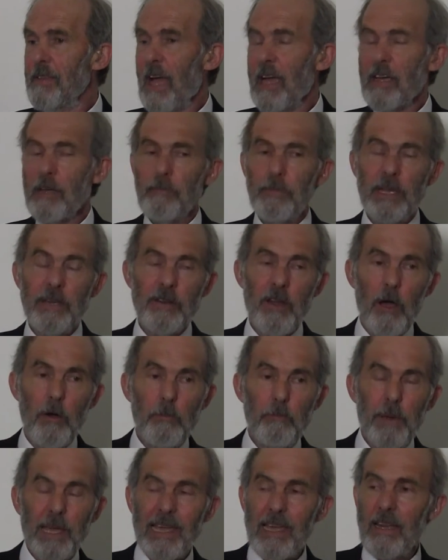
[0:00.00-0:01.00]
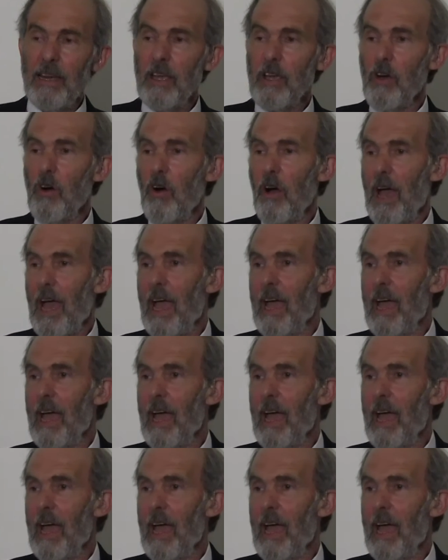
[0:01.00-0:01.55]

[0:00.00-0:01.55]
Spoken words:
There can be no beginning or